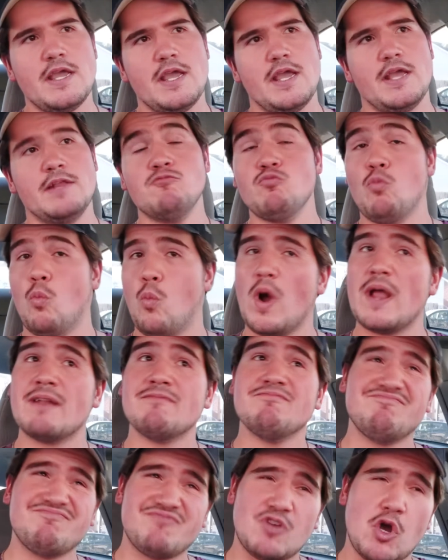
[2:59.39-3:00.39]
And
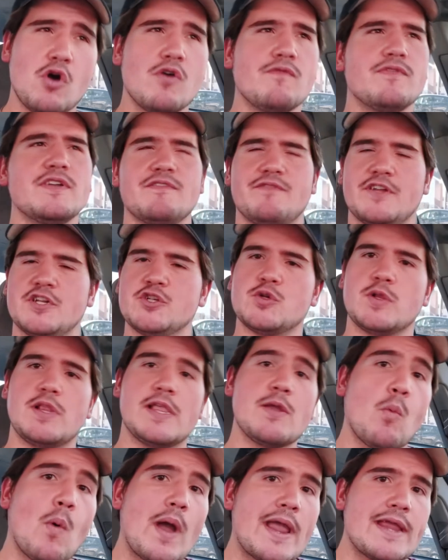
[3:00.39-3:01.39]
when COVID
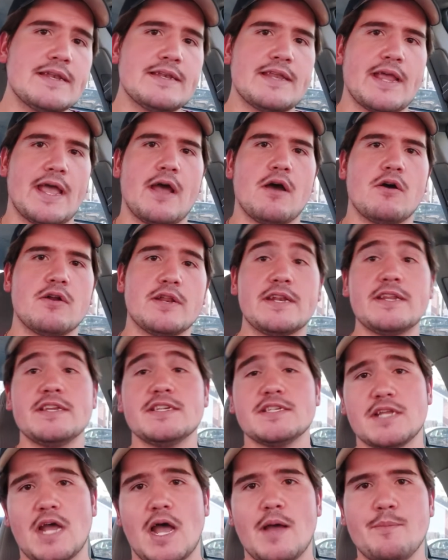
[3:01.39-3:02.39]
eventually waned down and he
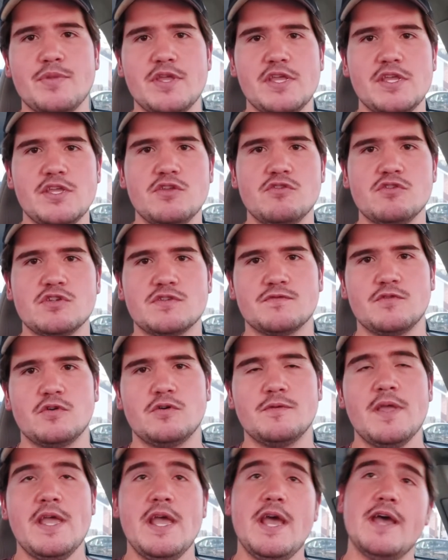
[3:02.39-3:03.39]
stopped being
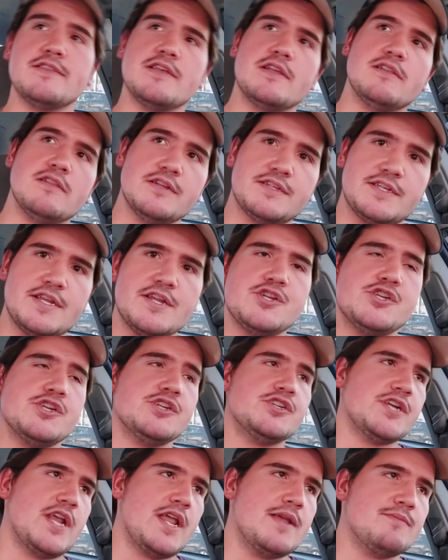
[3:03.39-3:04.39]
useful, and then Letitia
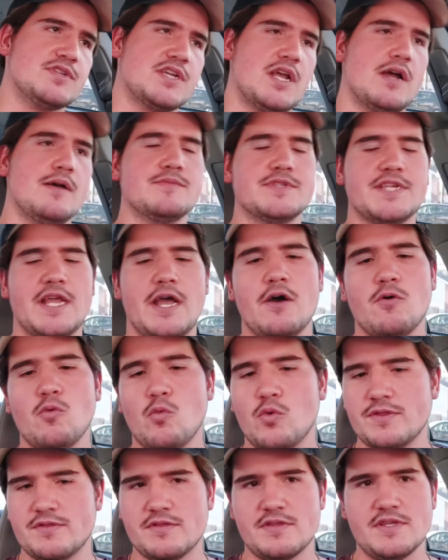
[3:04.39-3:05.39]
James comes out
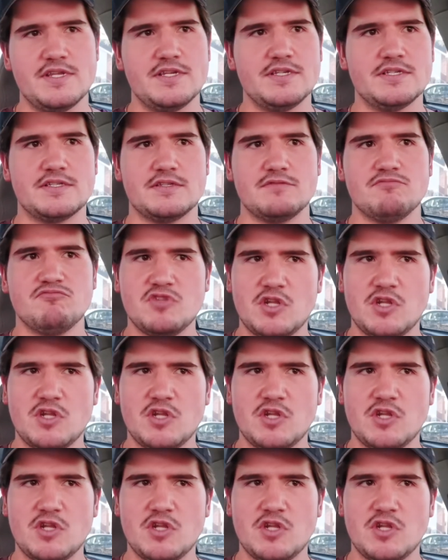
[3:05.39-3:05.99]
with these,